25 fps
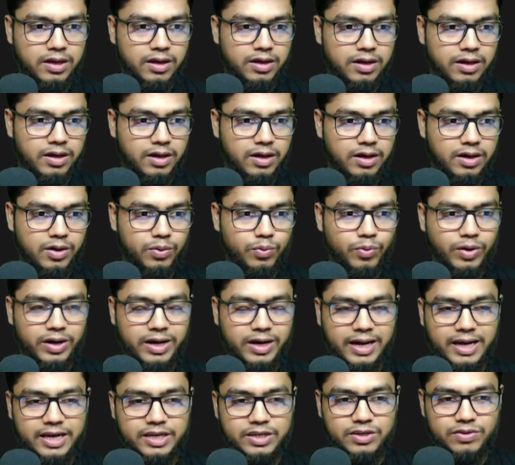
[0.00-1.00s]

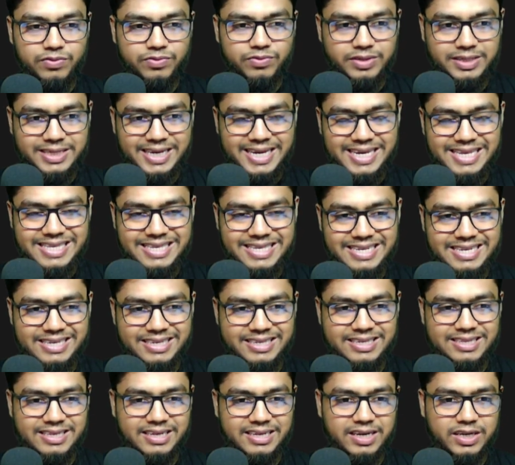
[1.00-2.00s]
what kind of
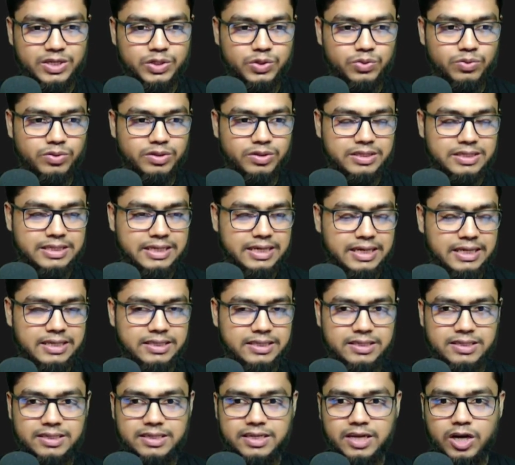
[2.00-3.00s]
changes they actually
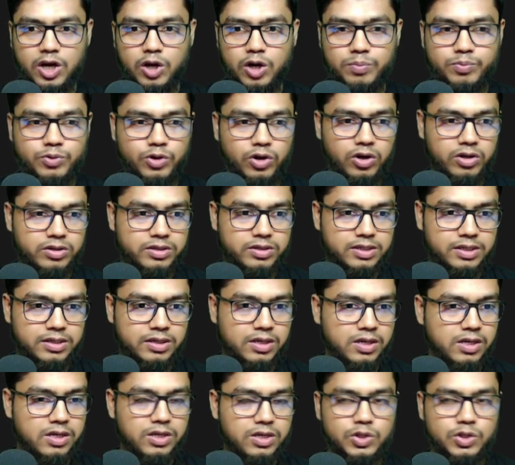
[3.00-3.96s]
change in our project.